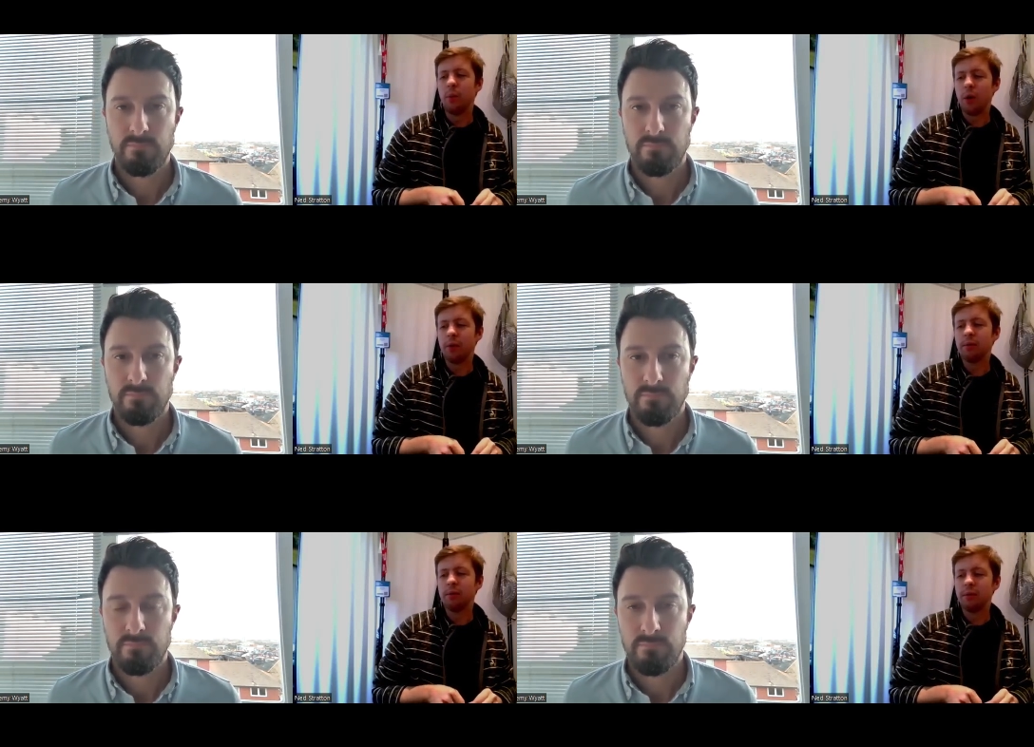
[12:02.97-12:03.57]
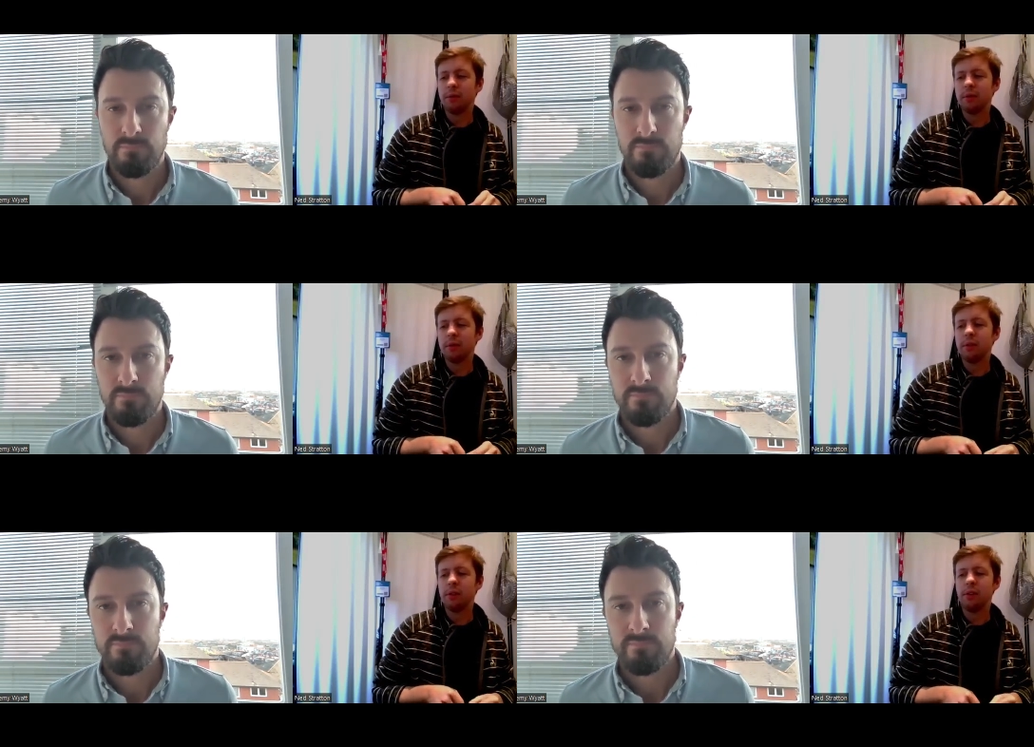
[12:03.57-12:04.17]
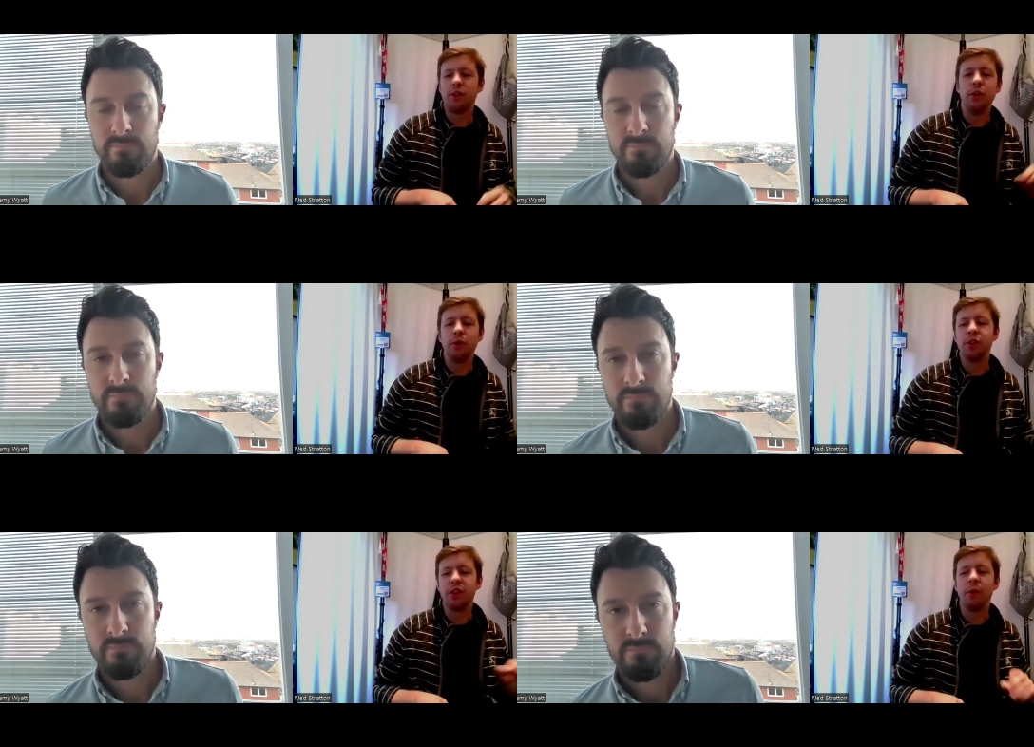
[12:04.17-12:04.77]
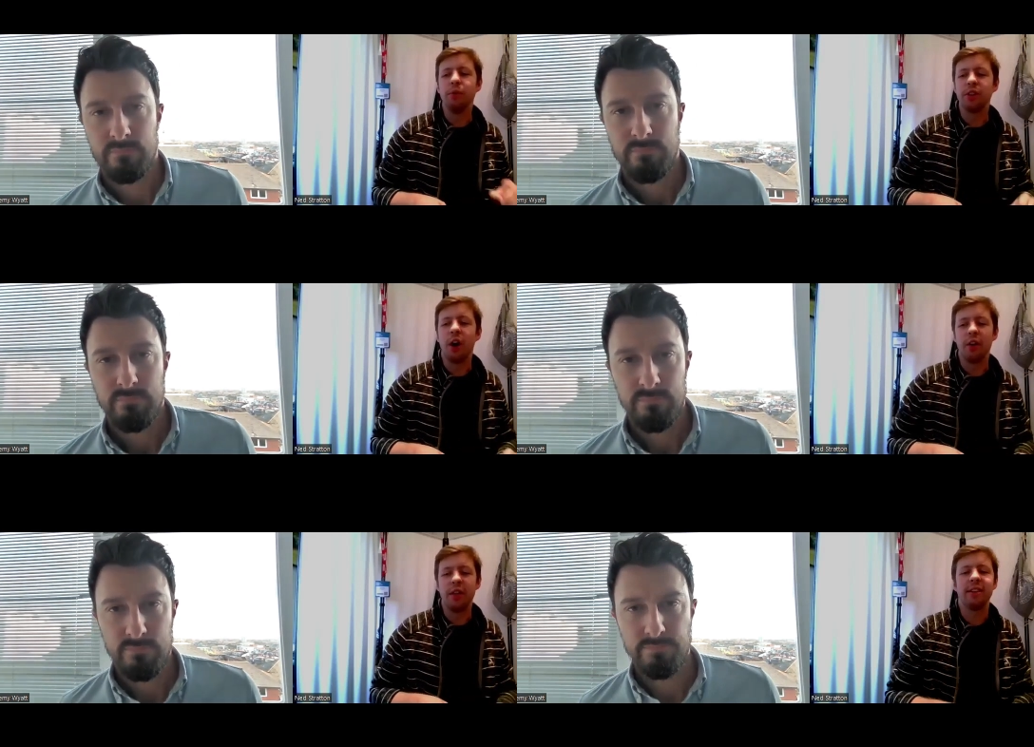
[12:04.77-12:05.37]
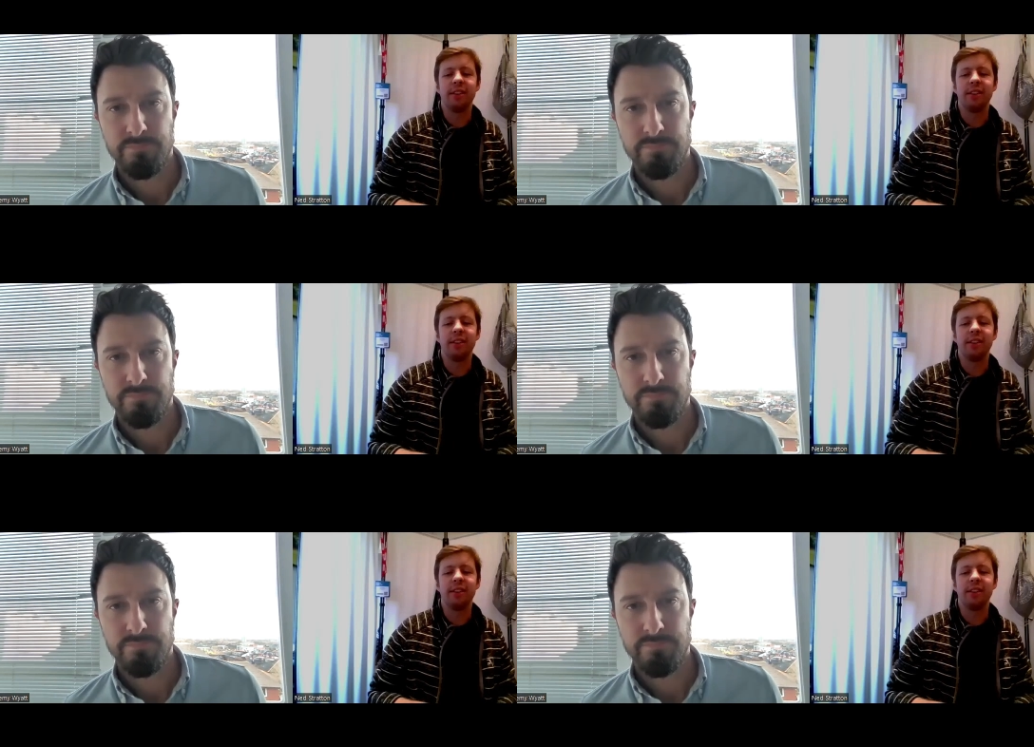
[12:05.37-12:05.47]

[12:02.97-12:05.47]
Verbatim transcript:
Speaker 1: what do's and don'ts are there